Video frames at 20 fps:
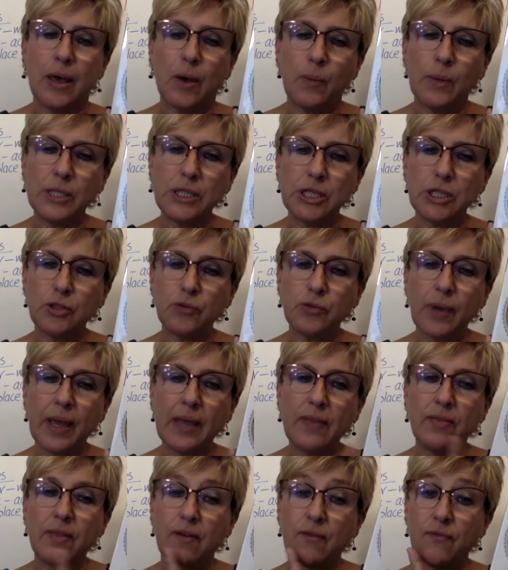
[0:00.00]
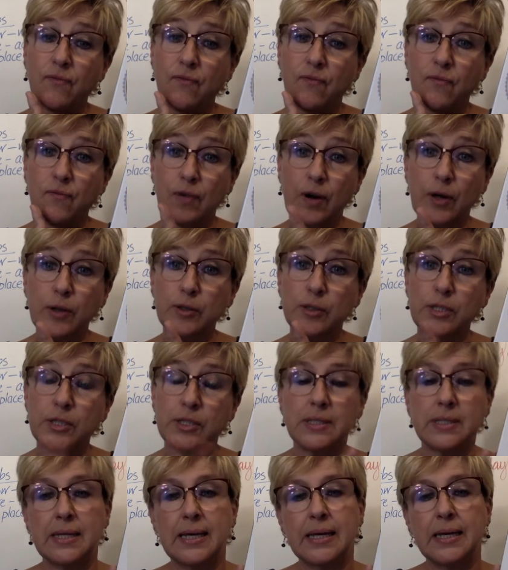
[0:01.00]
We just read the
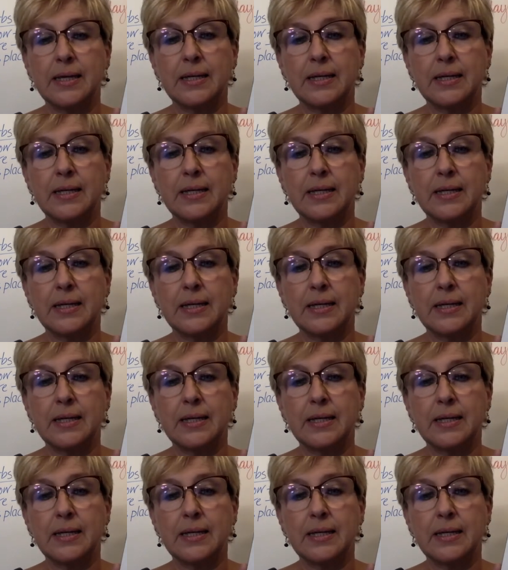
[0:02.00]
first